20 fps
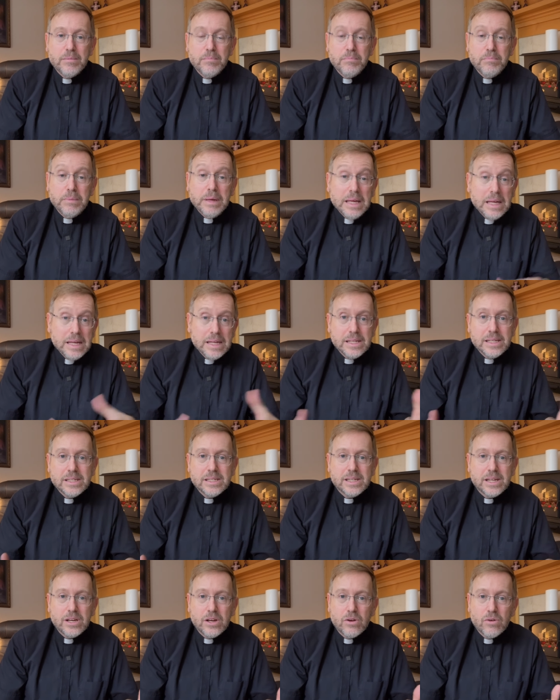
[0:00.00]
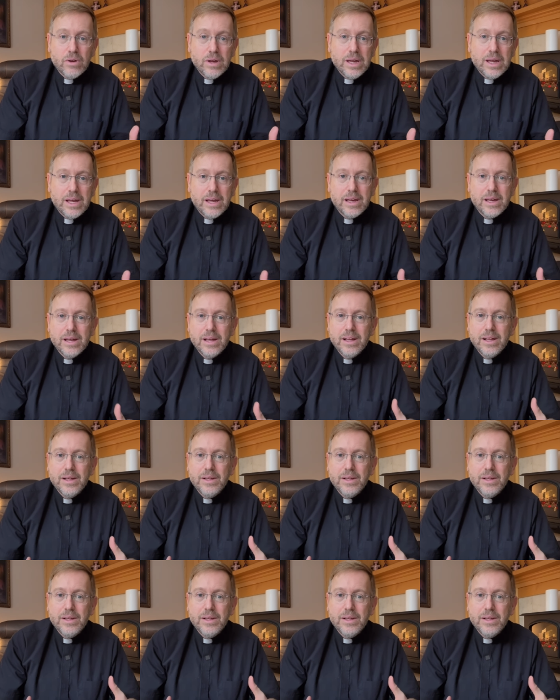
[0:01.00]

means in Greek